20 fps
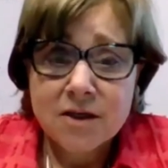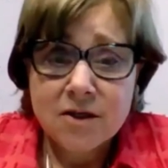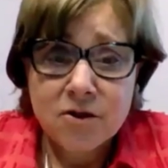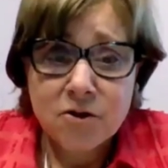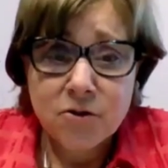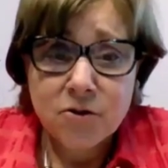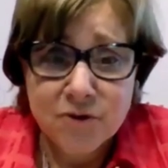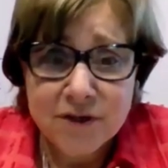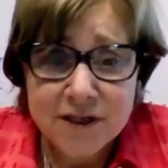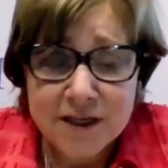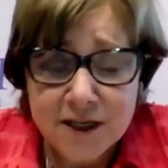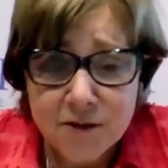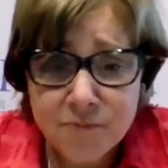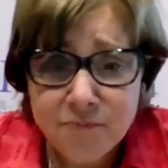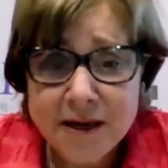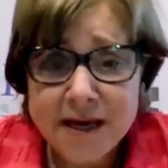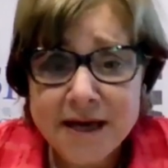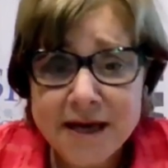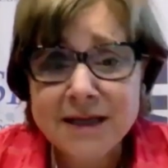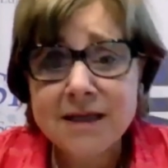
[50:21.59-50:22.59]
You keep
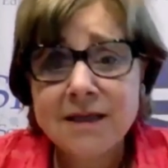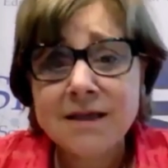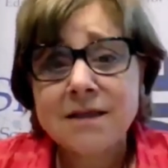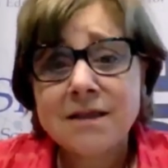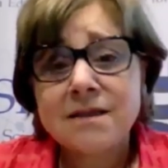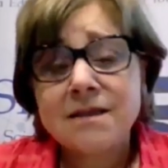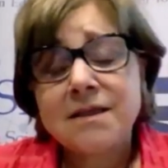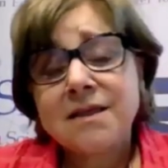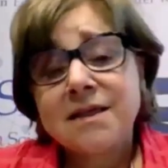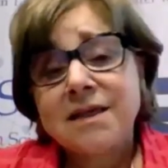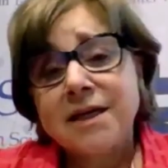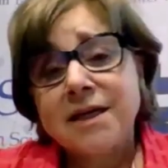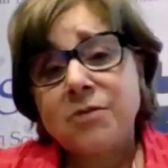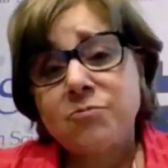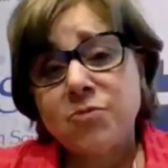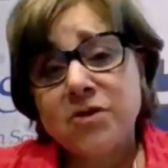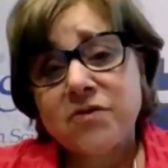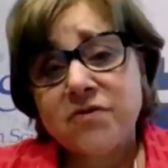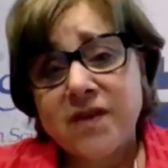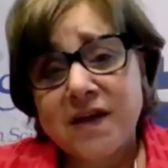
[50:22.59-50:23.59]
at it, and
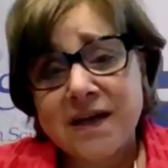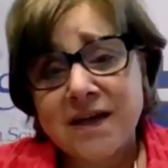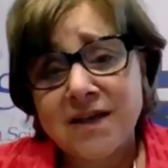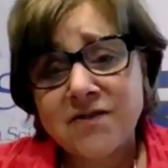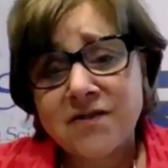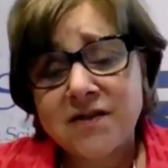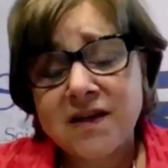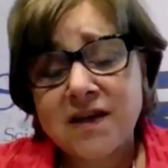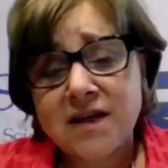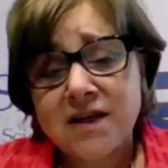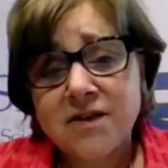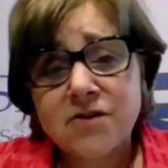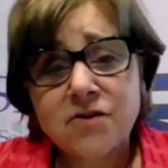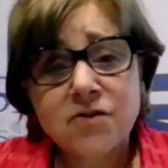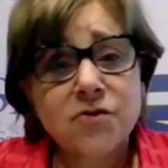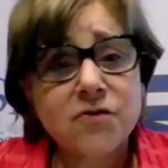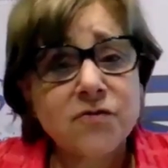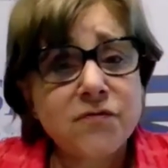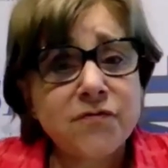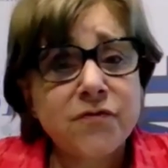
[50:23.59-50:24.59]
with essays,
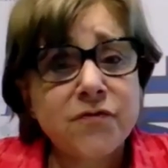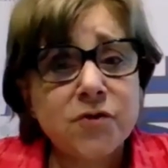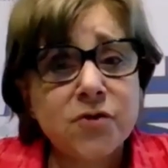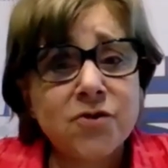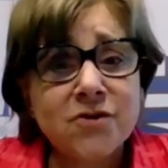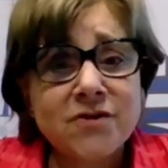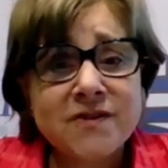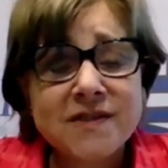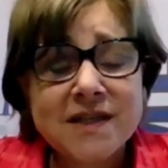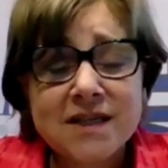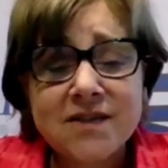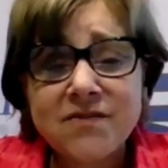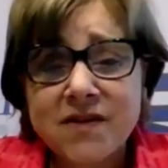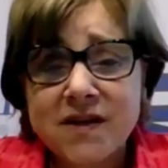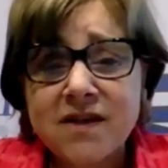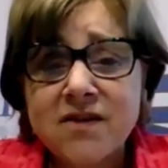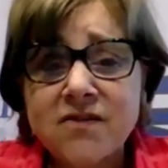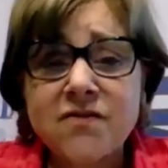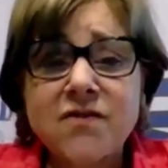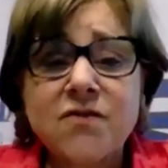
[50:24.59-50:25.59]
your first
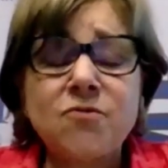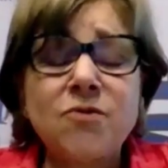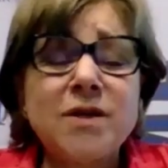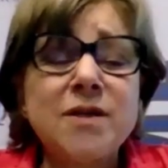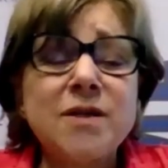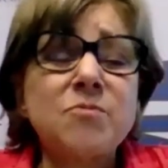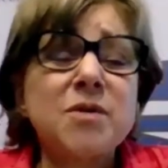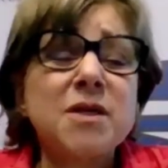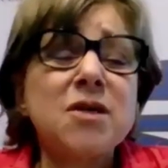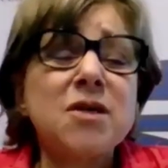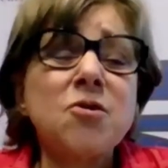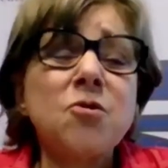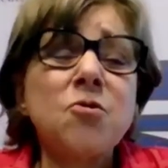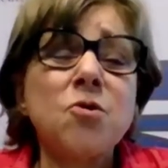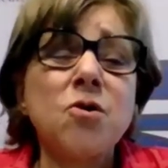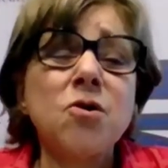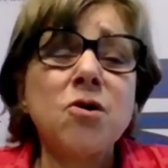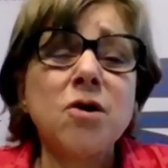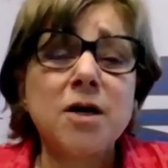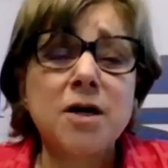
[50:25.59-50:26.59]
essay is going to be
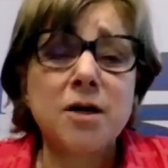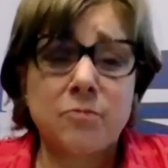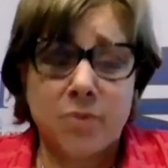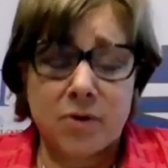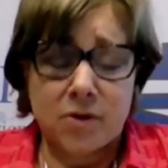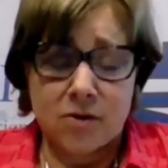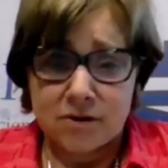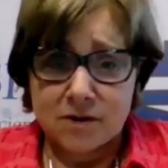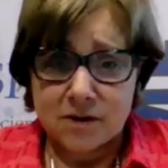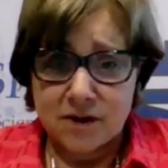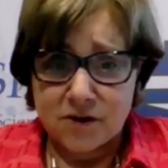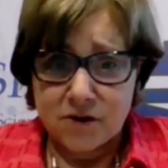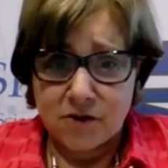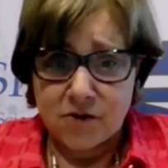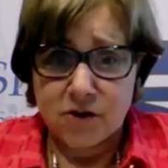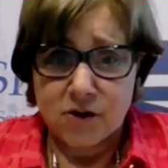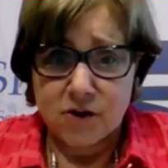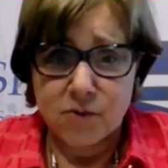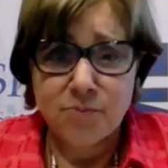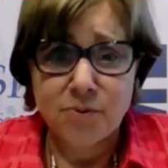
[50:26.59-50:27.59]
horrible. You're
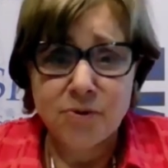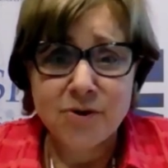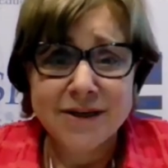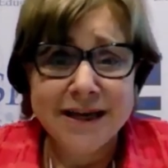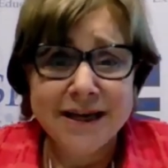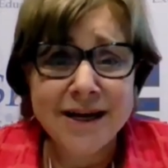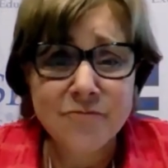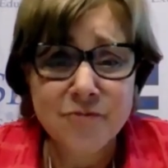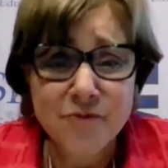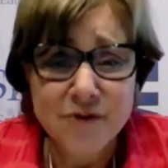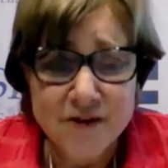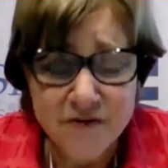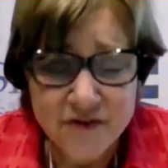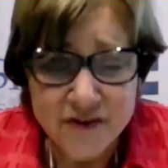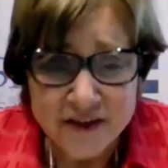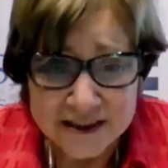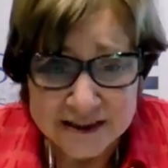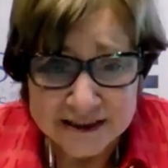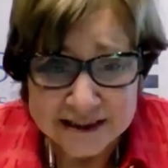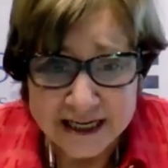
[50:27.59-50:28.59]
going to put
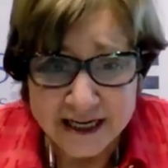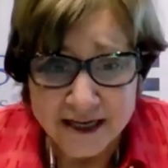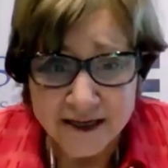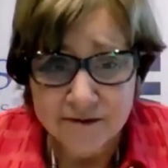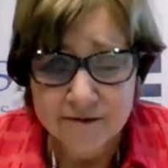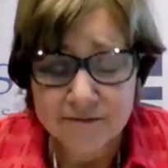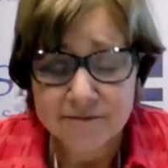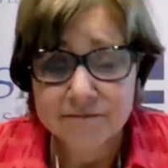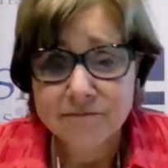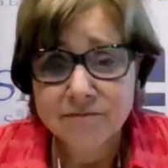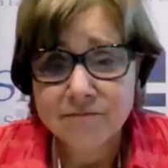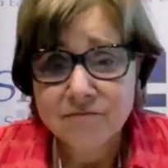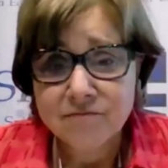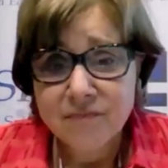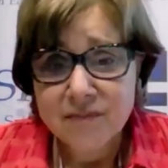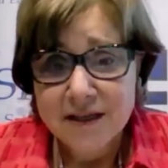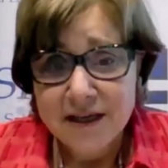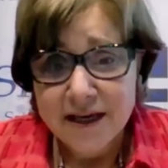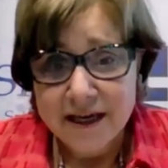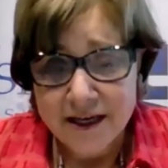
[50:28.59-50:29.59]
everything down.
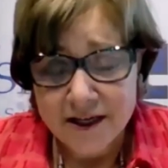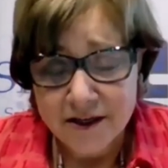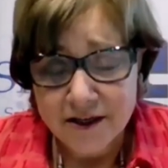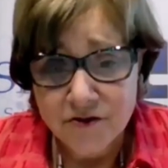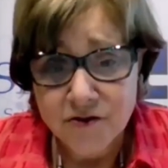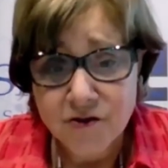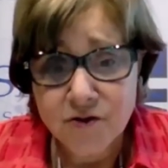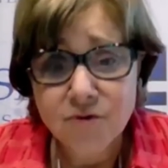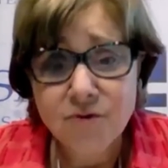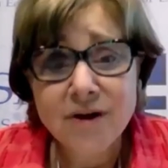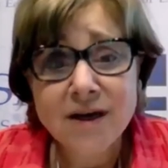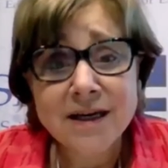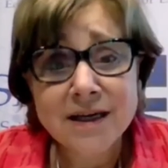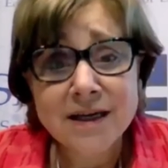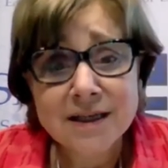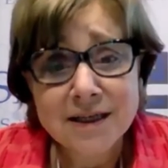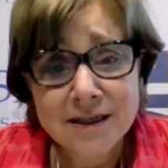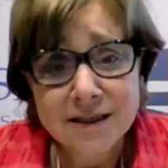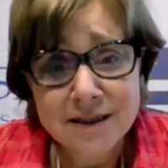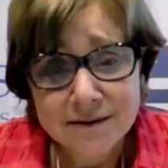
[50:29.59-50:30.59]
As you
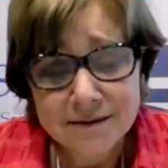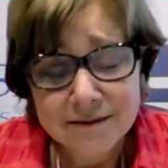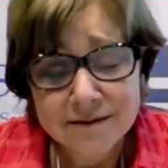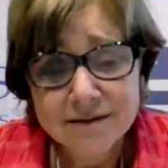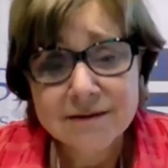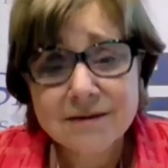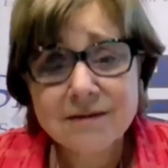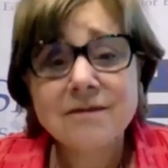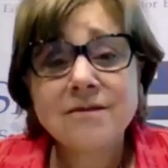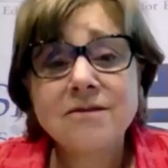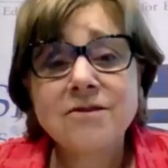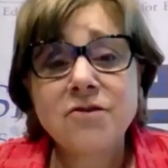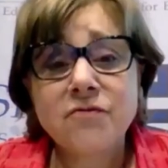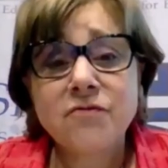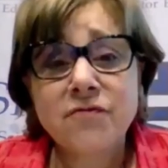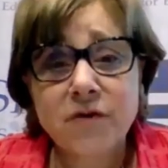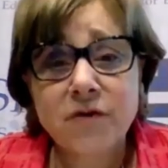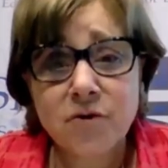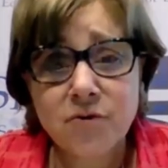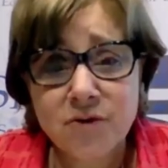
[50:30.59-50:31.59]
edit, you're
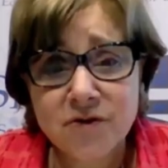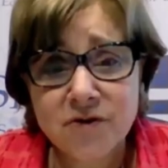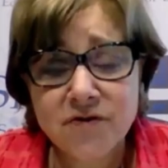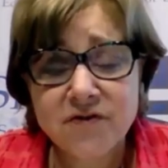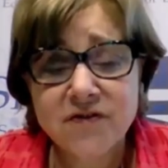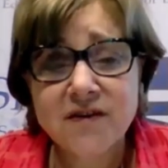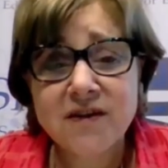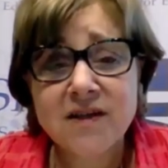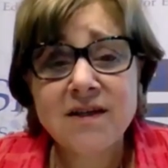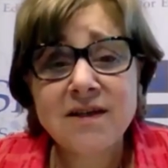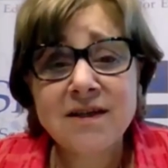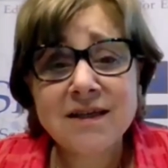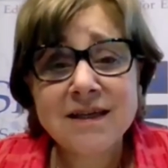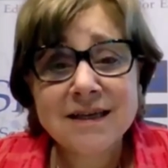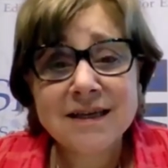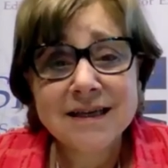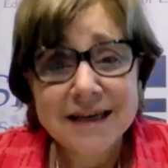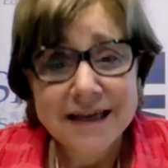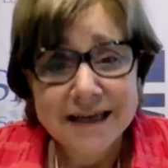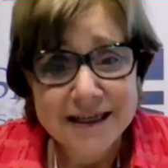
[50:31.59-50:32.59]
focusing,
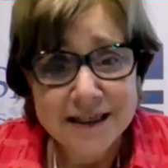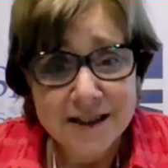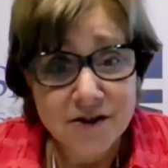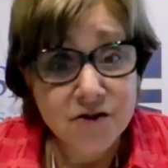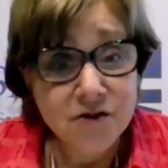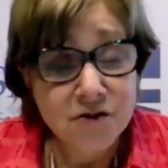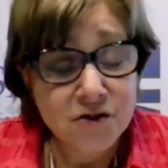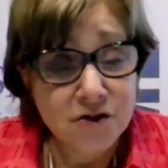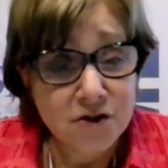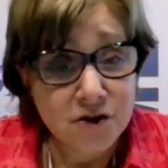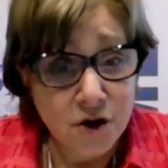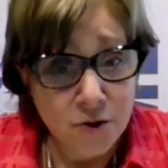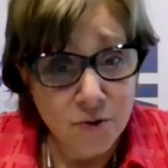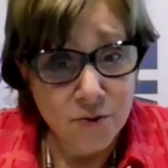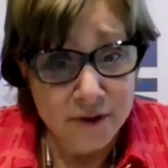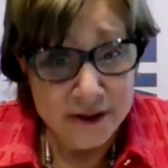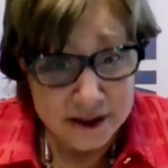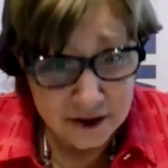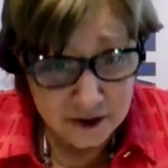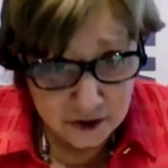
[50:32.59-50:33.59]
and it's
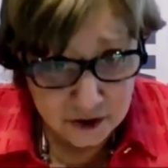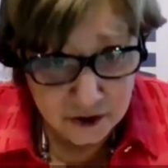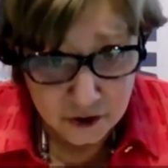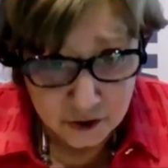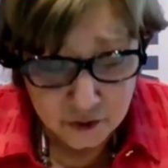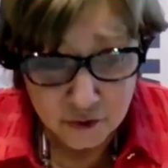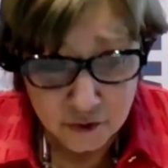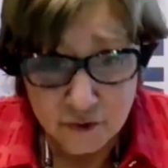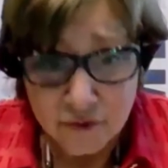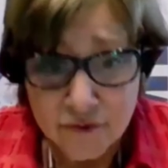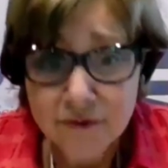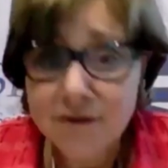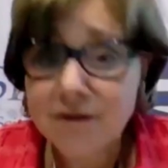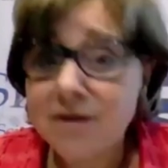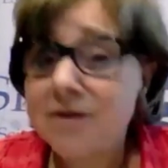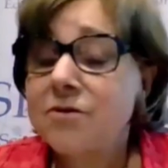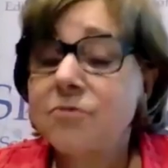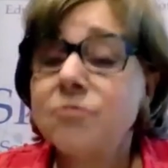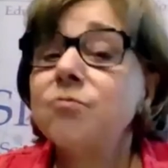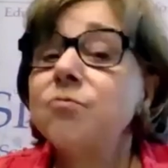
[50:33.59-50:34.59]
showing you
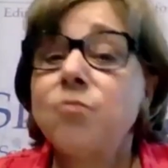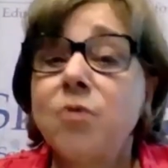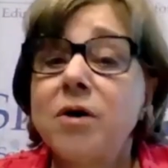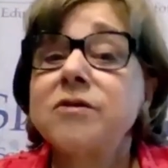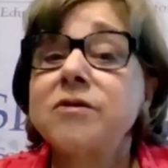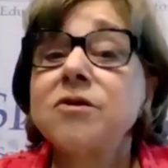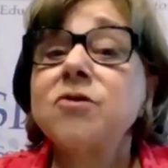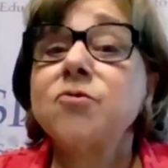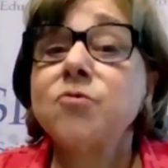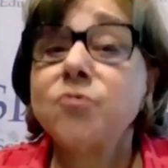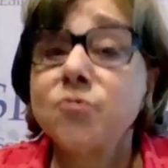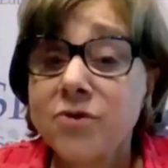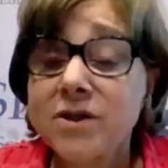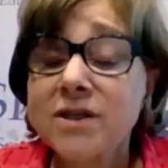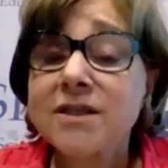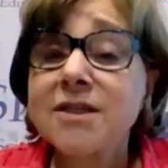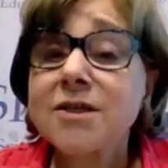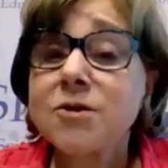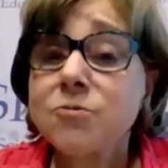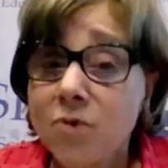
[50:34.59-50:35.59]
what you
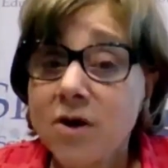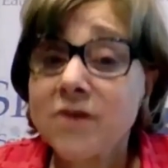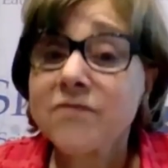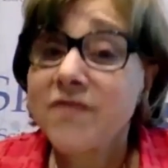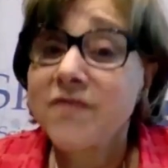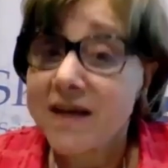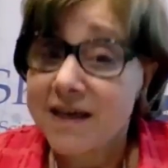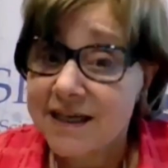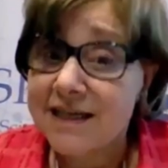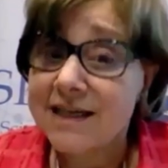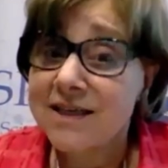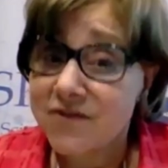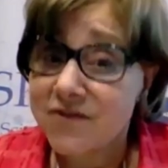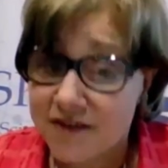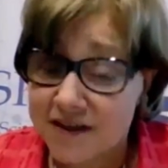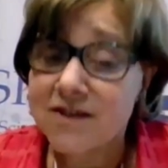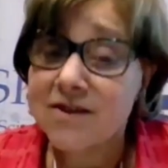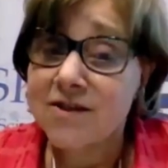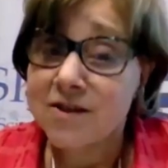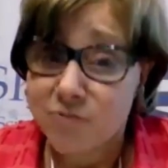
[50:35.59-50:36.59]
really want that
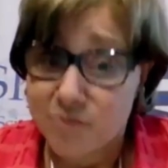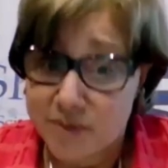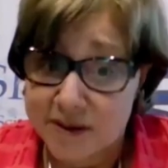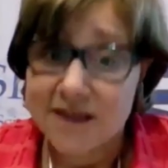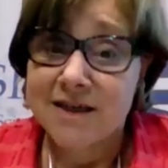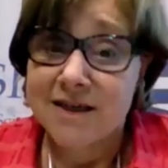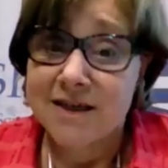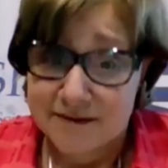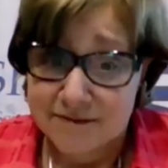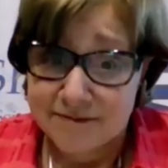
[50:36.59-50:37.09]
essay to be.